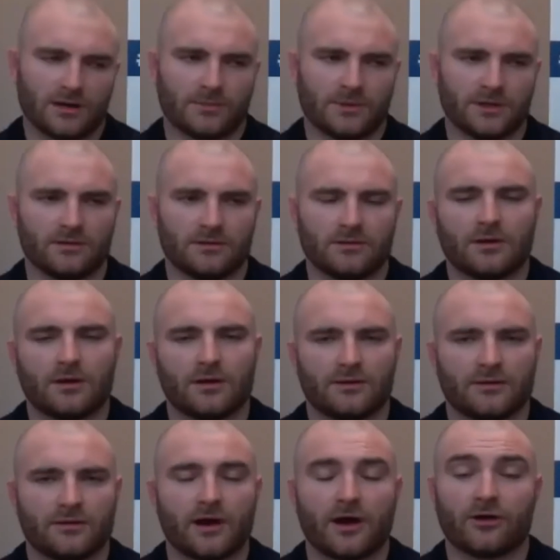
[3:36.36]
I mean,
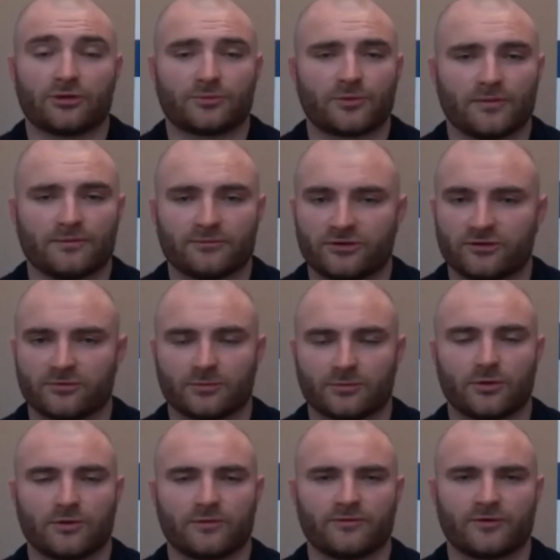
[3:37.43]
the Irish provinces have been
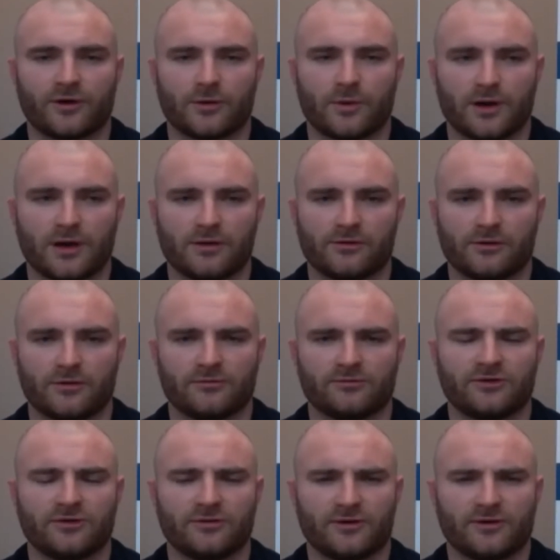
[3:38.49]
going very well. They're
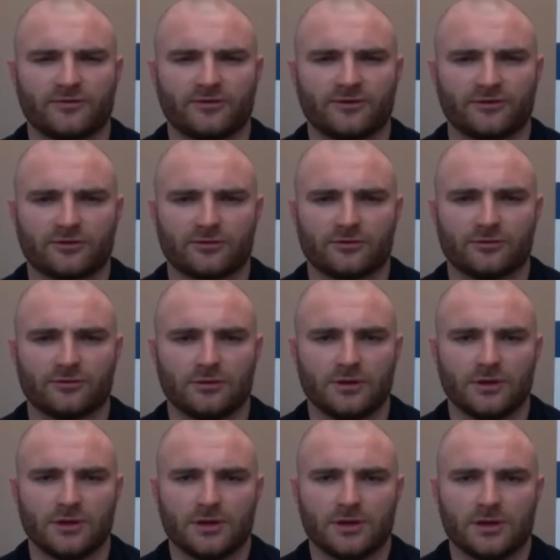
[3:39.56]
obviously a very physical
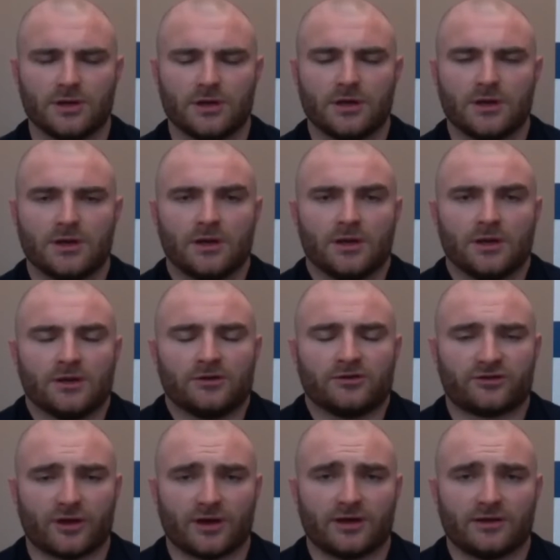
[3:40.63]

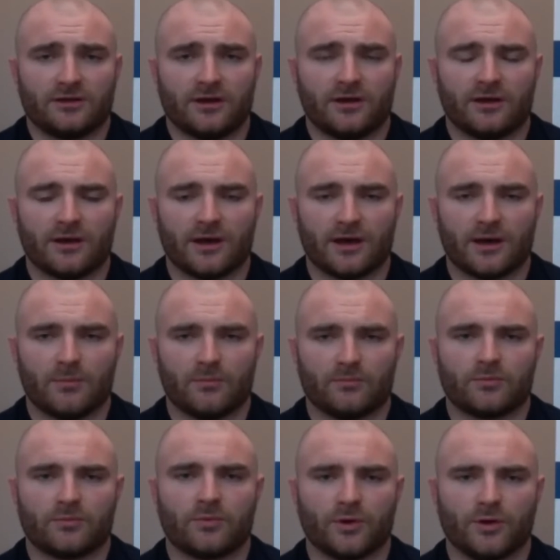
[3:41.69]
side.
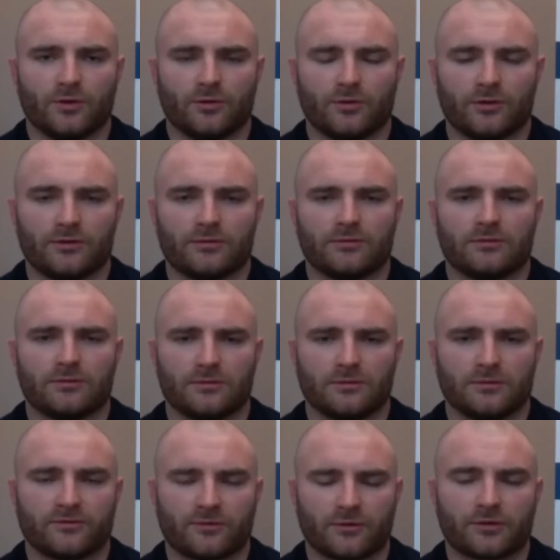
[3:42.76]
We know that
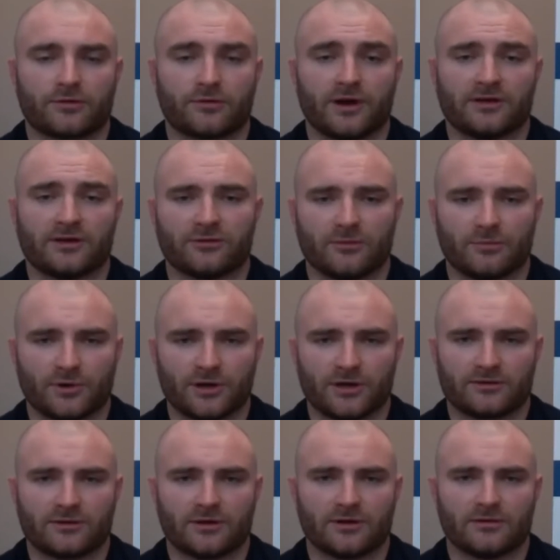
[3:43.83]
they've got threats at the
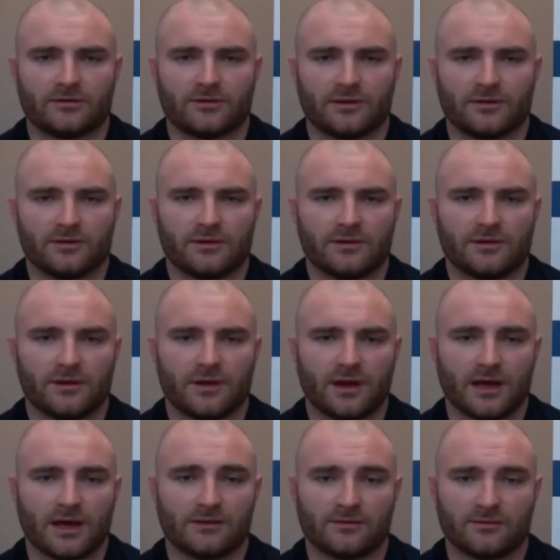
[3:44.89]
breakdown
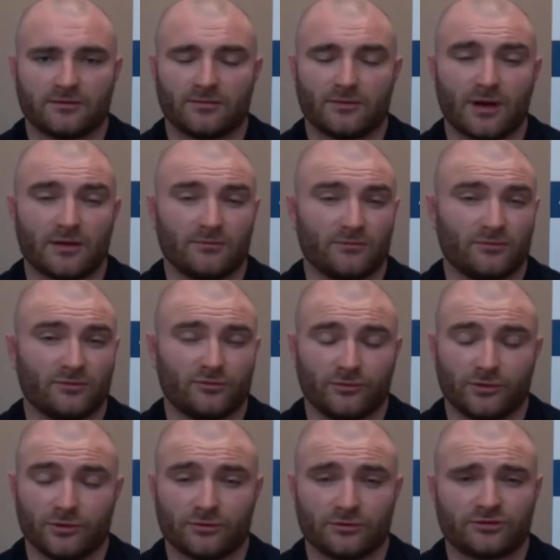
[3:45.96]
and
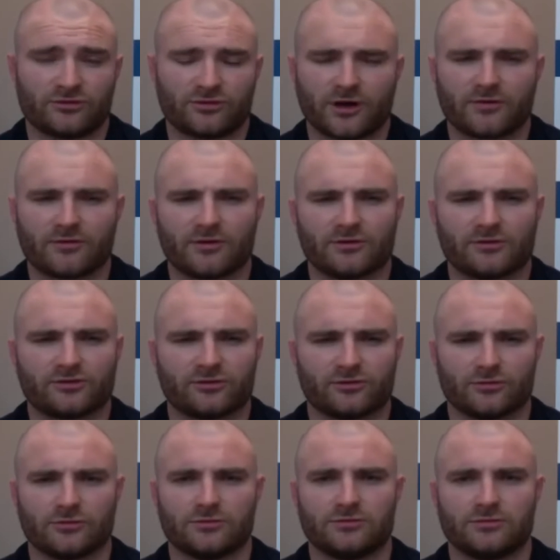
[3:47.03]
real good strike runners.
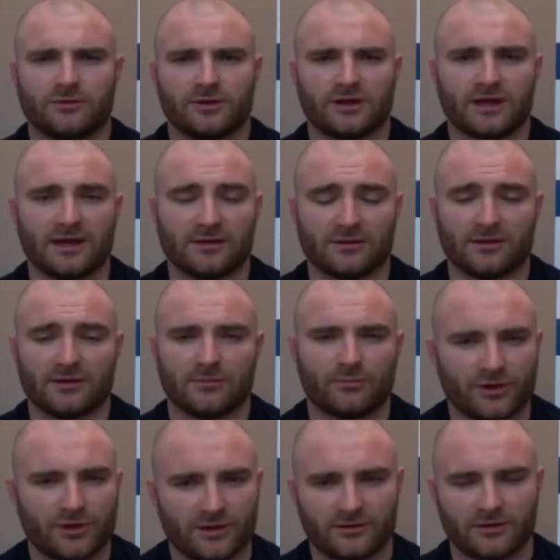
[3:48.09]
So the game line and
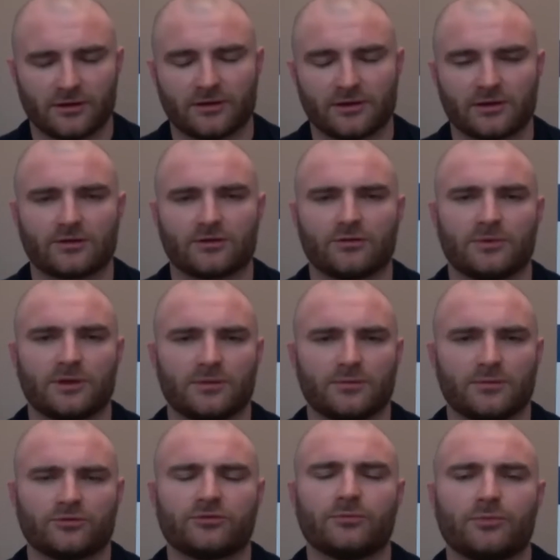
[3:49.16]
breakdown, I think, are going to be the
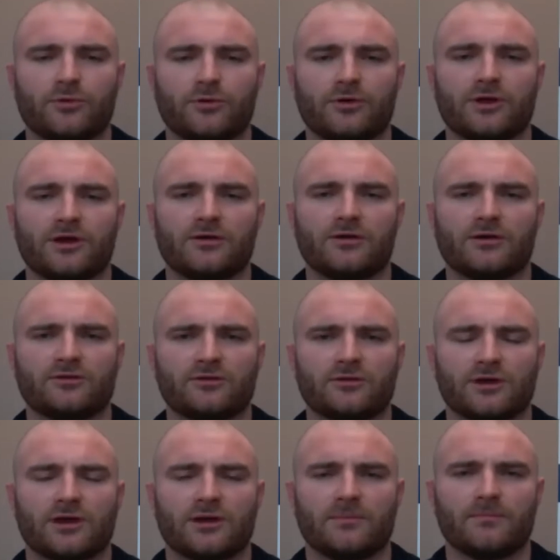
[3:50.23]
most important areas in the
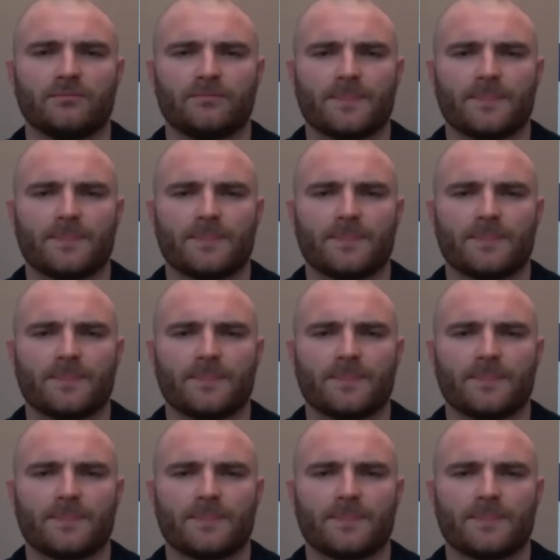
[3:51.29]
game.